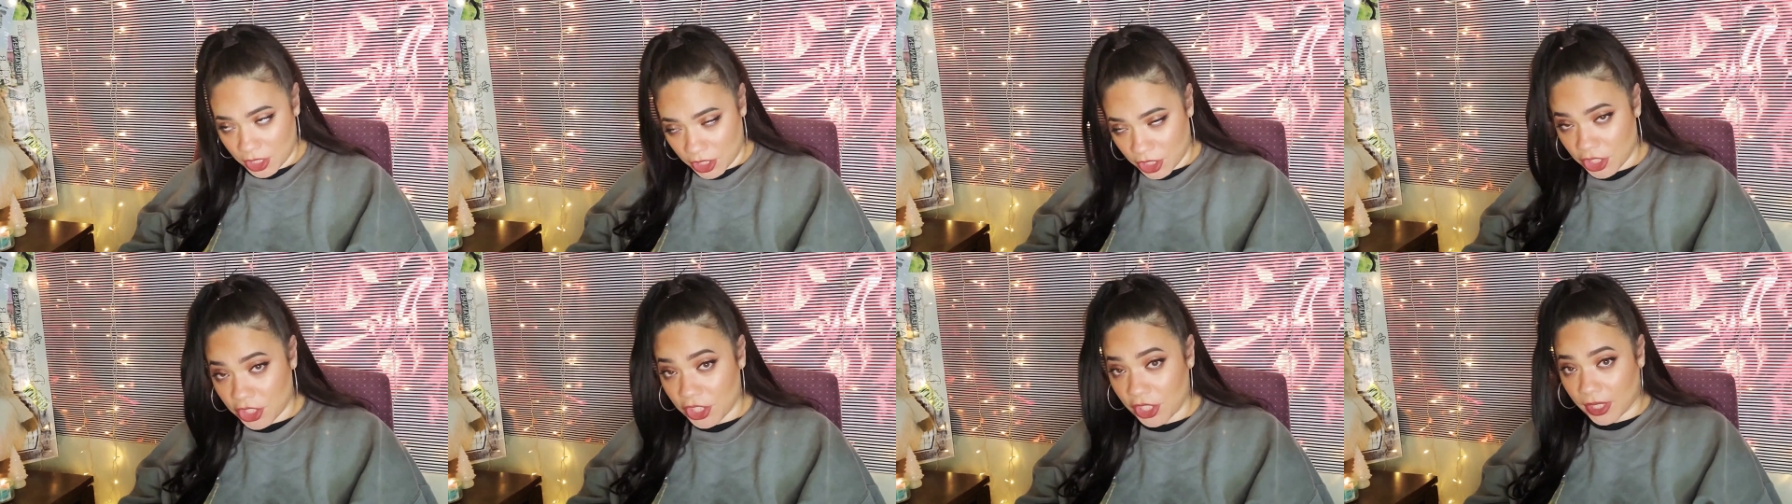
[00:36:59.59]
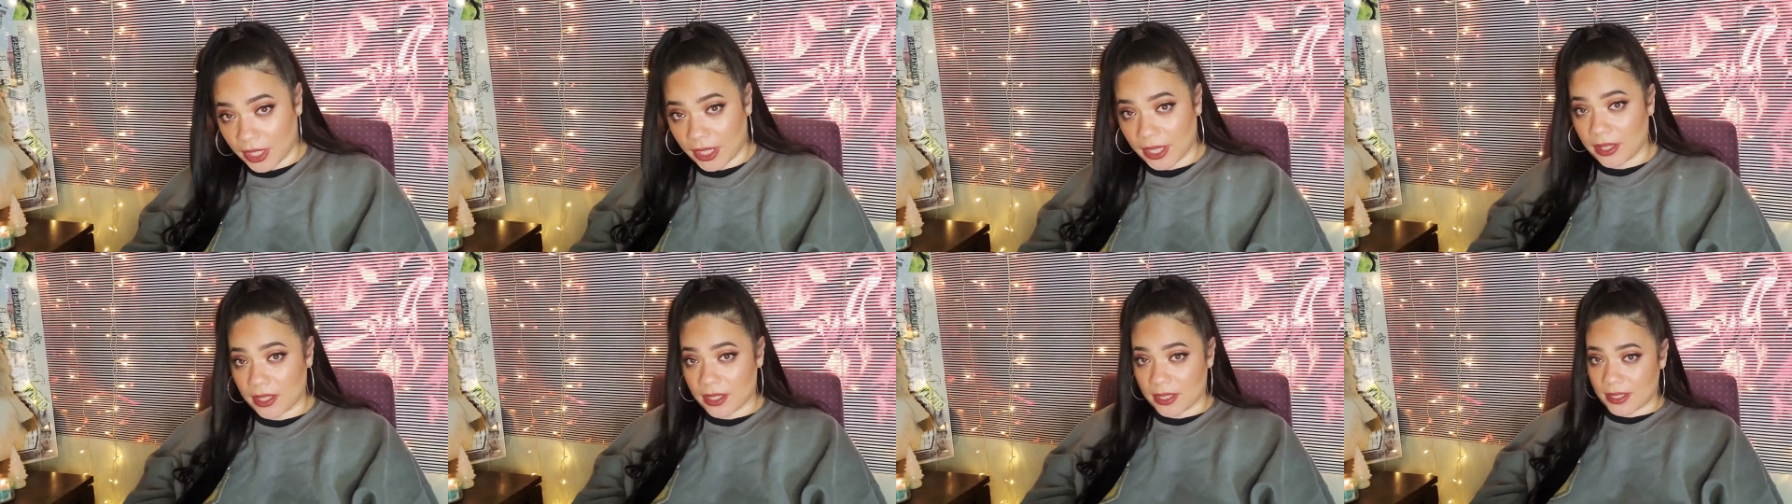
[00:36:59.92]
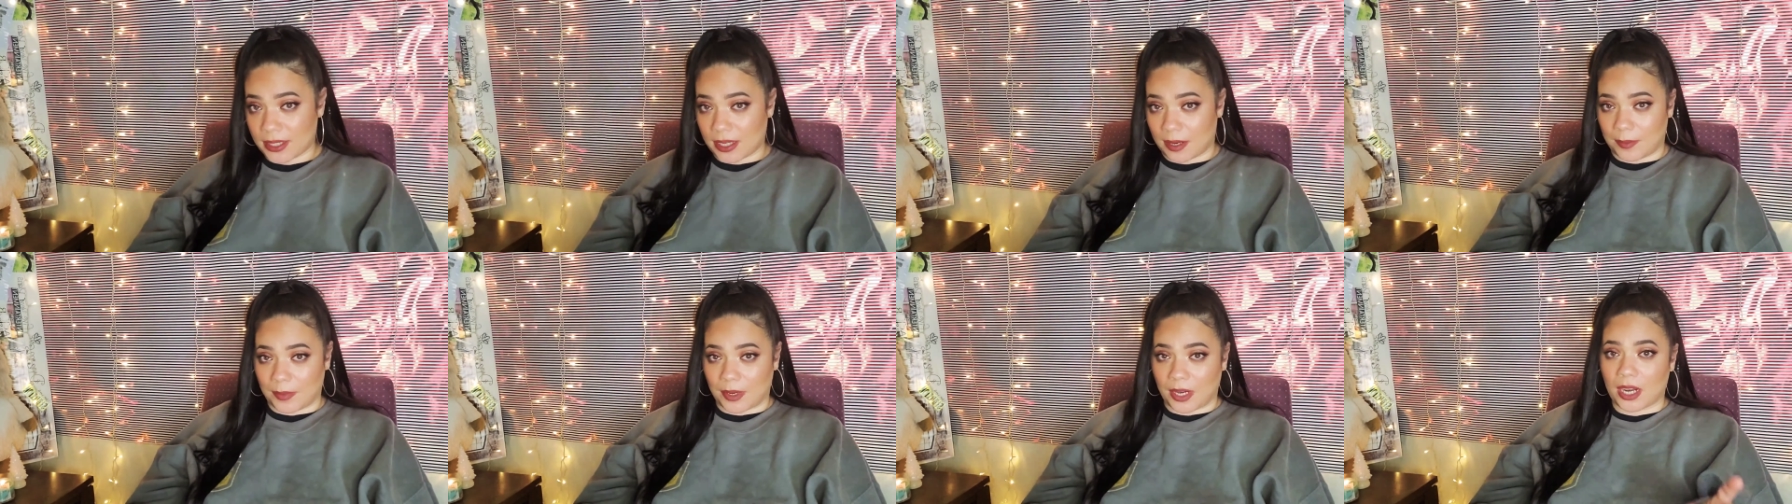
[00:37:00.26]
during the
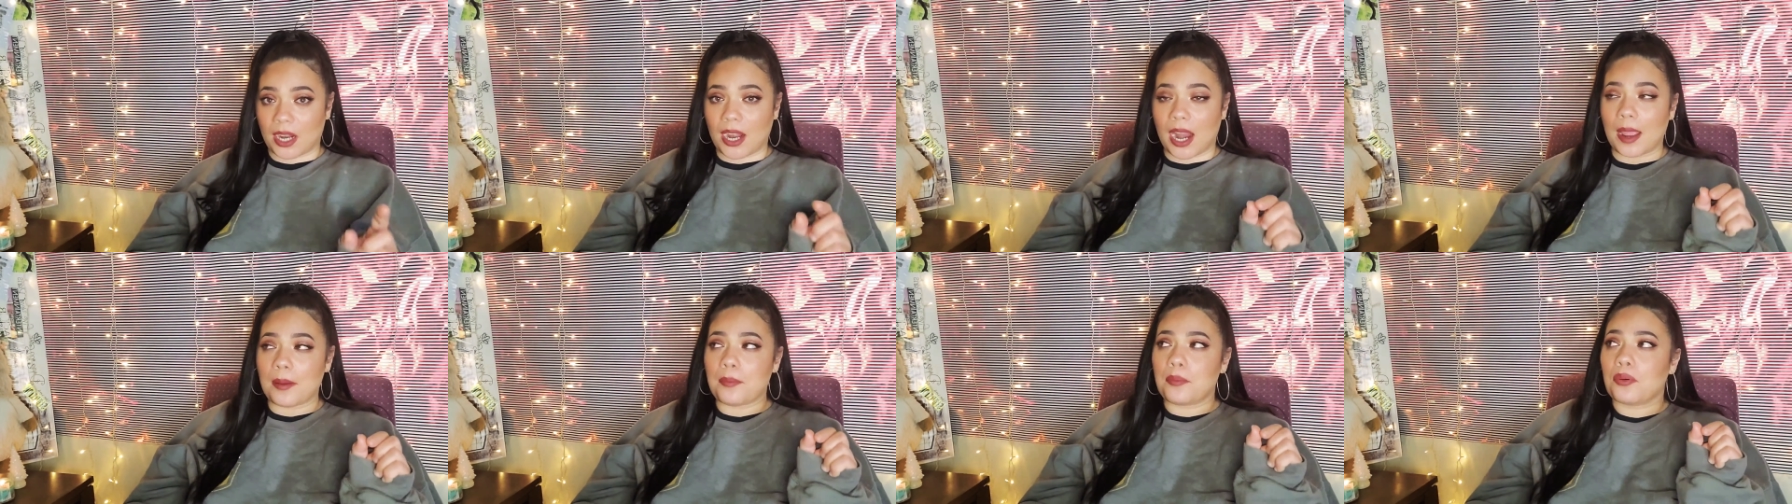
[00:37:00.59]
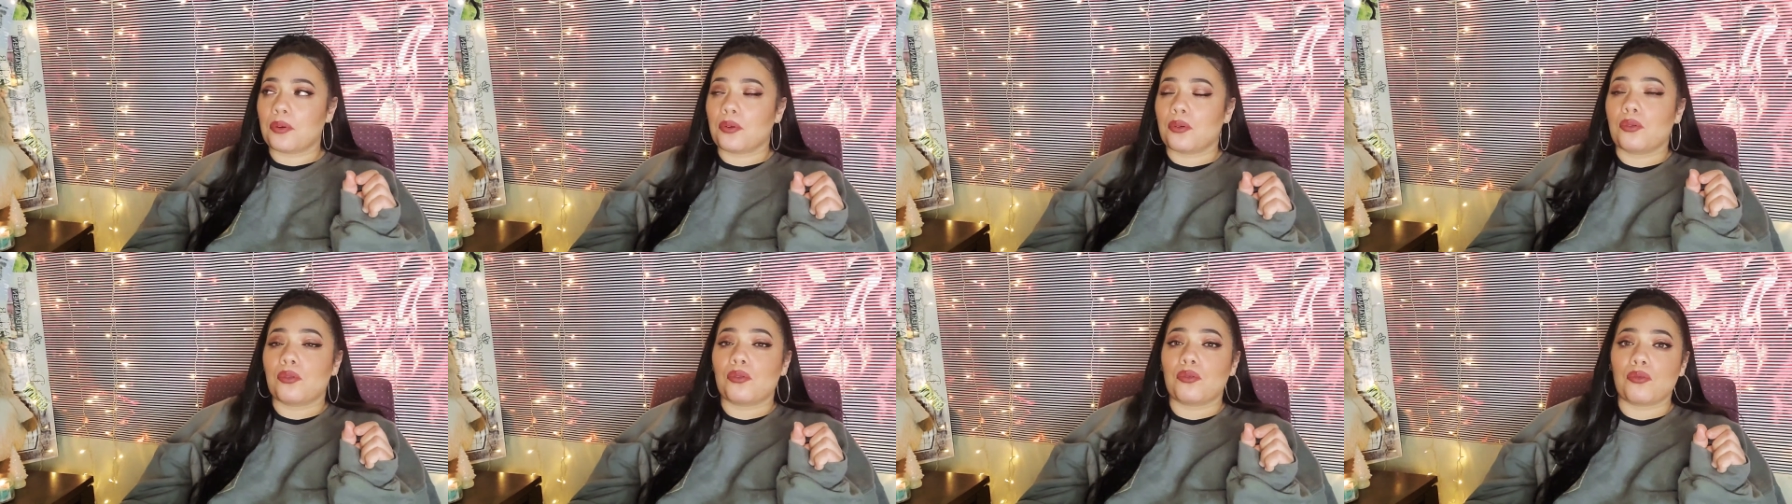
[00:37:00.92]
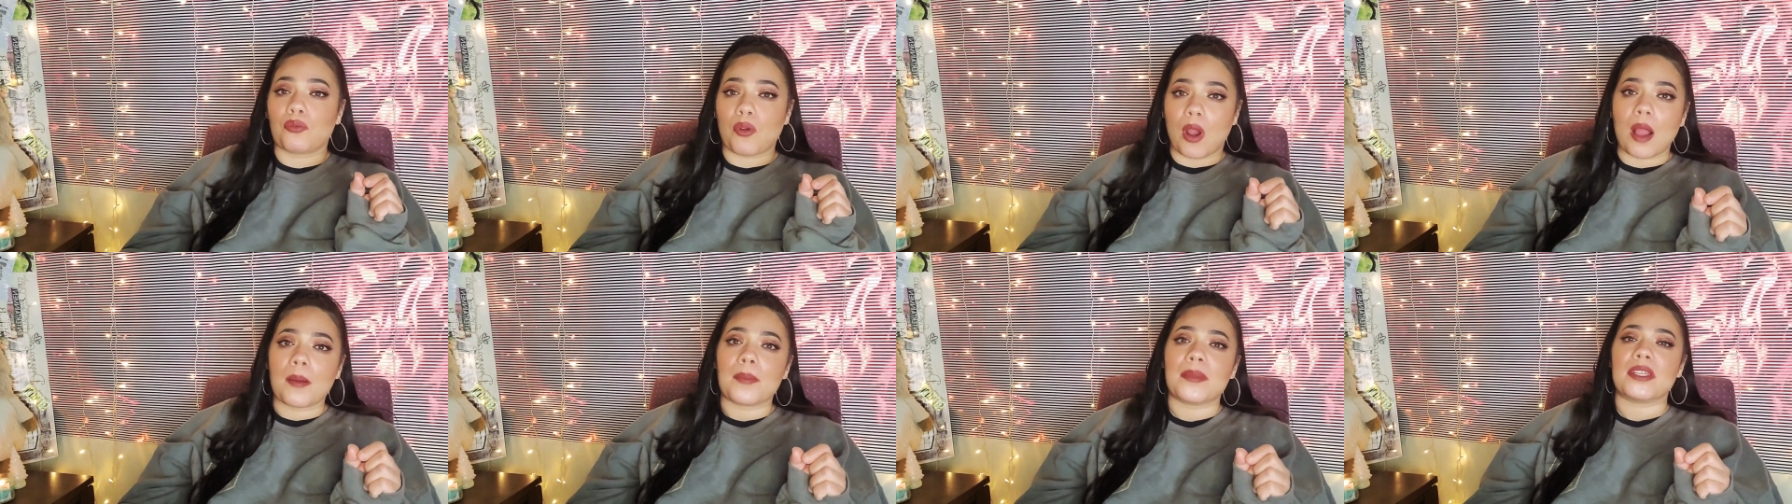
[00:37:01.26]
summer. I
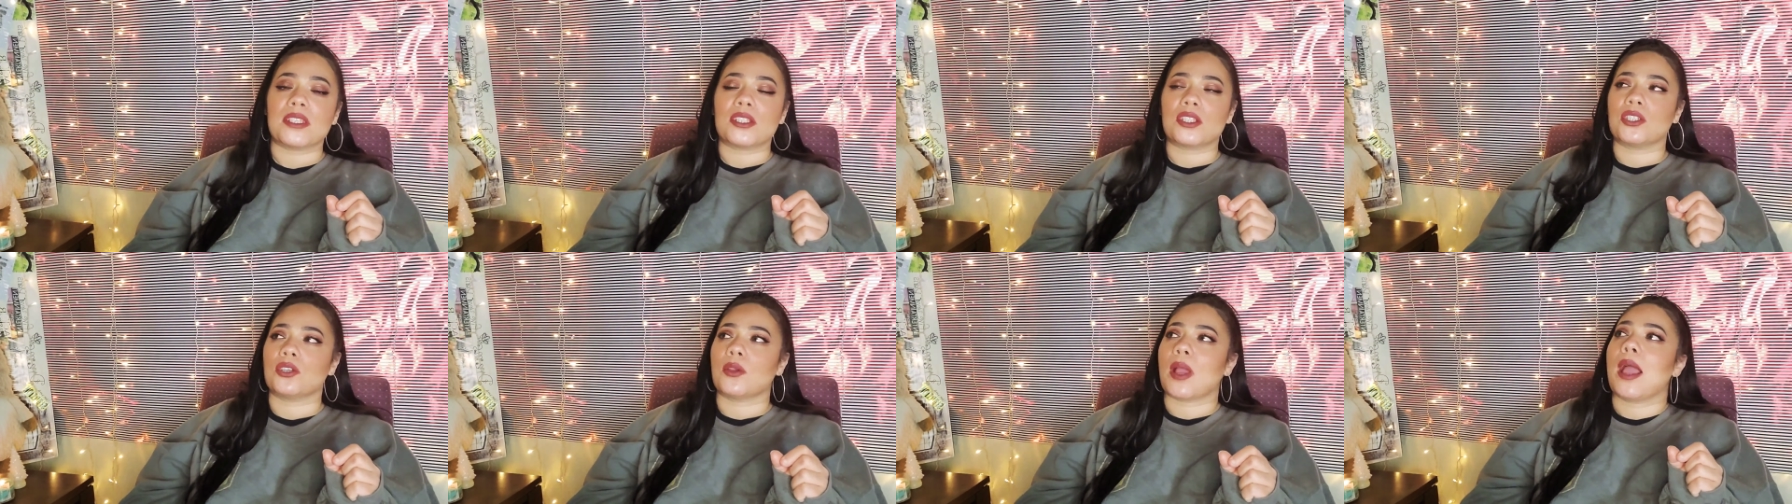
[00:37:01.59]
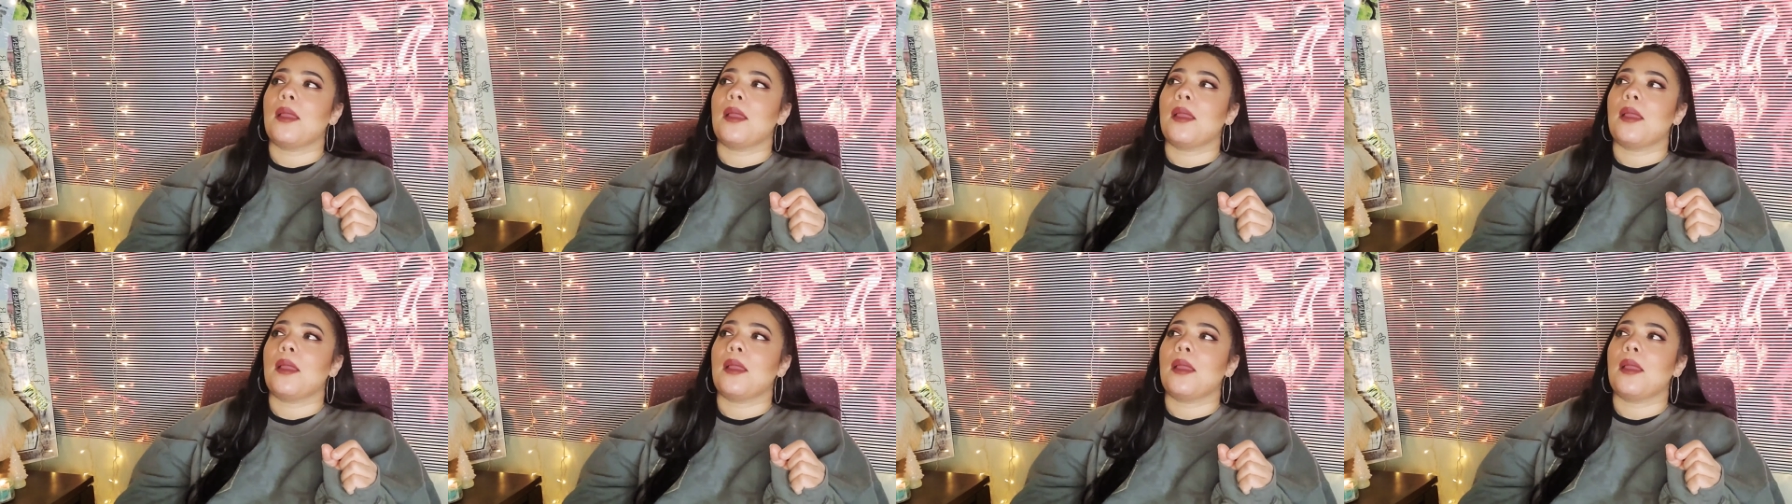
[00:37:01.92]
promise you.